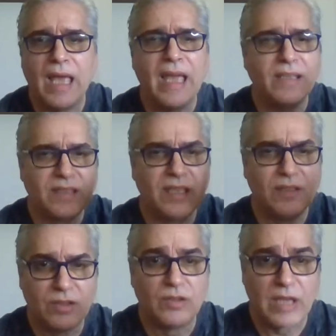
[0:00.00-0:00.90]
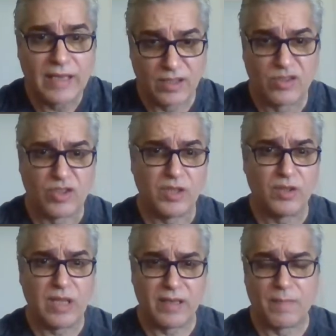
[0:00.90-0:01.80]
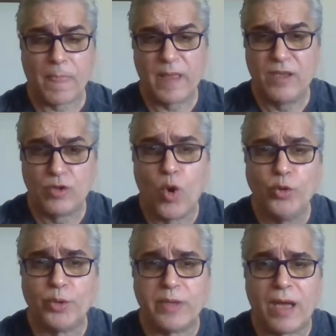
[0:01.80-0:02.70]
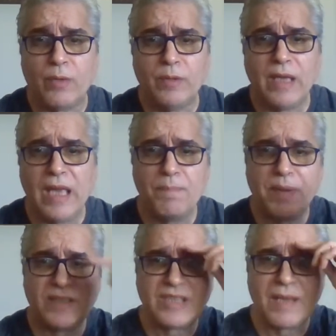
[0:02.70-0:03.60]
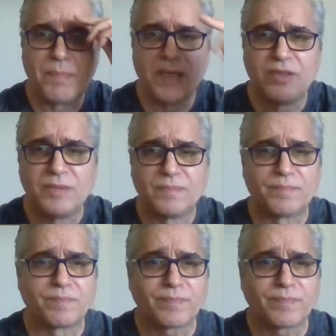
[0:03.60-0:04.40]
as his like he's older now. Hey, Big J Biz.